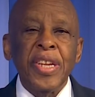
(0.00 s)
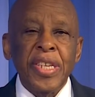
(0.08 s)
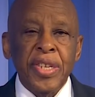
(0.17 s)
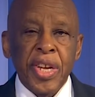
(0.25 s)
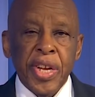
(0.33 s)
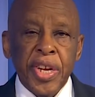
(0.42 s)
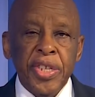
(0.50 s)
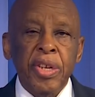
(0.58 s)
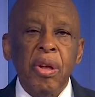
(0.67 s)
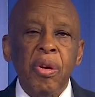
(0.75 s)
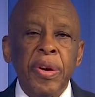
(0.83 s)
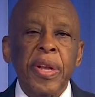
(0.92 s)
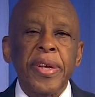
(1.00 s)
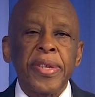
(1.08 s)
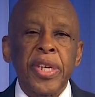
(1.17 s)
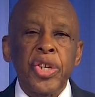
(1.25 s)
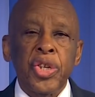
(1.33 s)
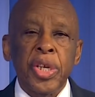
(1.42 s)
international
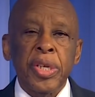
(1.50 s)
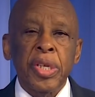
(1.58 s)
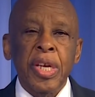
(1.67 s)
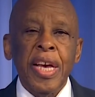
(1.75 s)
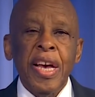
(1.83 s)
organizations